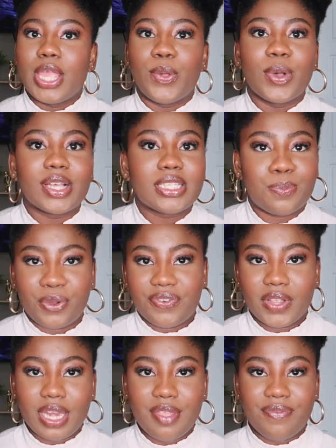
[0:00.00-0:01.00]
It works
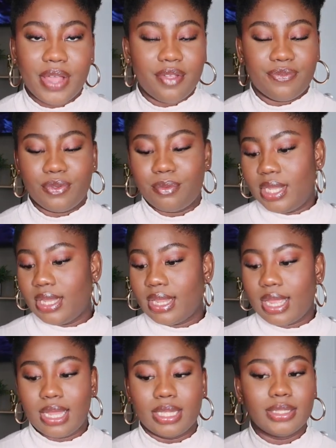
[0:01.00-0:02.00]
perfectly fine for
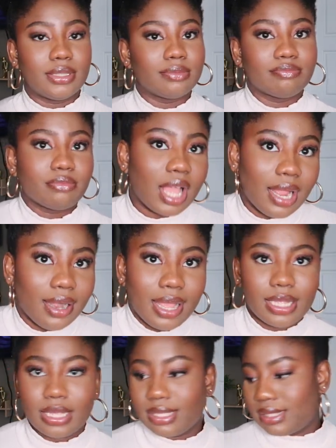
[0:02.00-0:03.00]
me and I
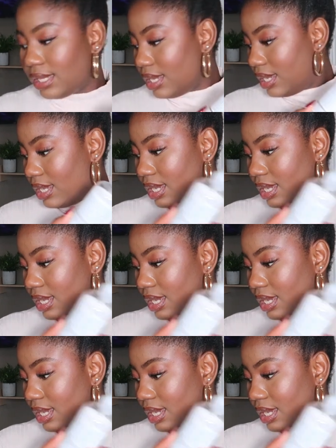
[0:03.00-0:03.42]
like it.